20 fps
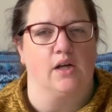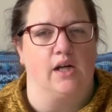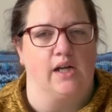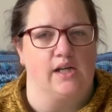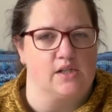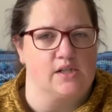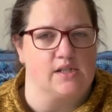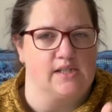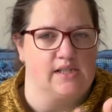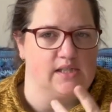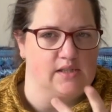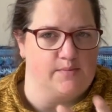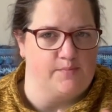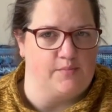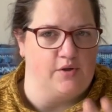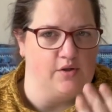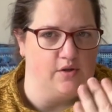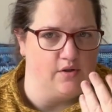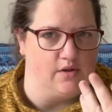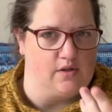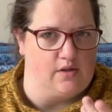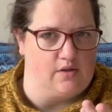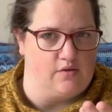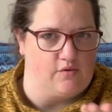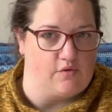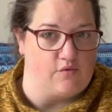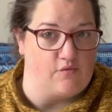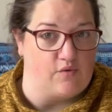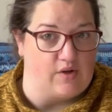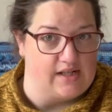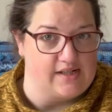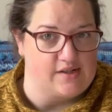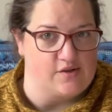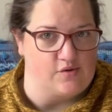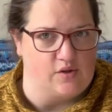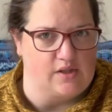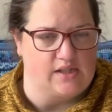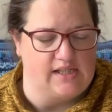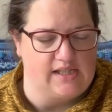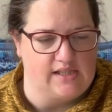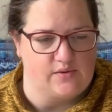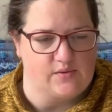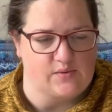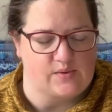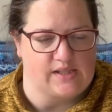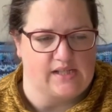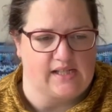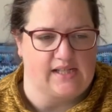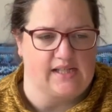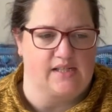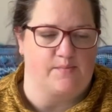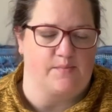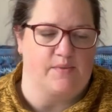I just need to put the right sort of needles in it,